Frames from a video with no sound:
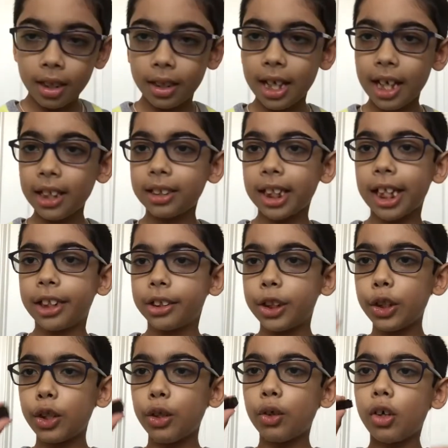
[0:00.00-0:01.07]
Then take
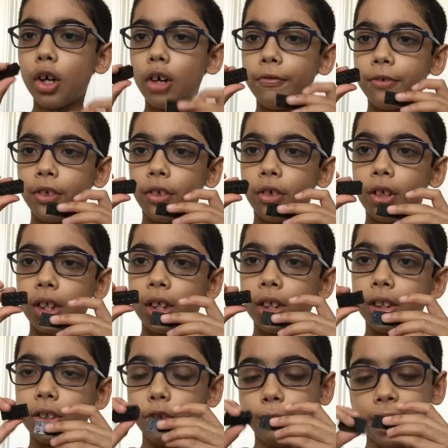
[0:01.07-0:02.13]
two of your
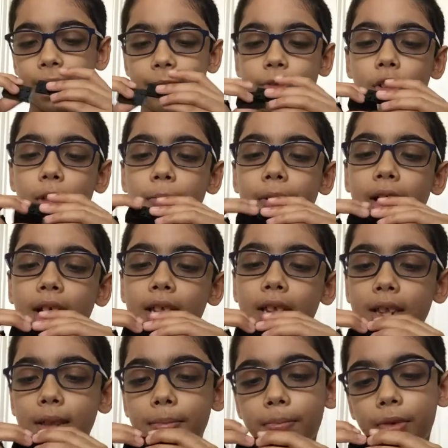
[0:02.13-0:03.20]
2x4
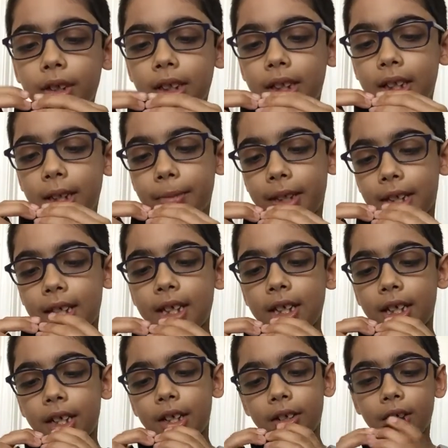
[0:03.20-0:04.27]
bricks, put them
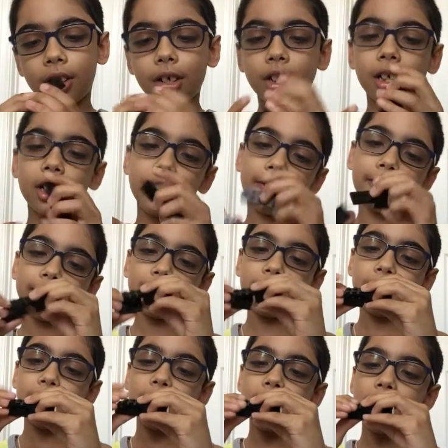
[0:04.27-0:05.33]
here, you
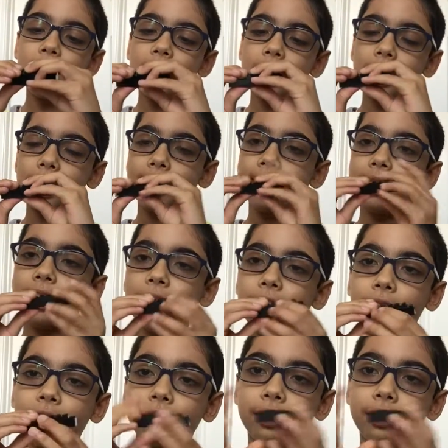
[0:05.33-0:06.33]
see? There.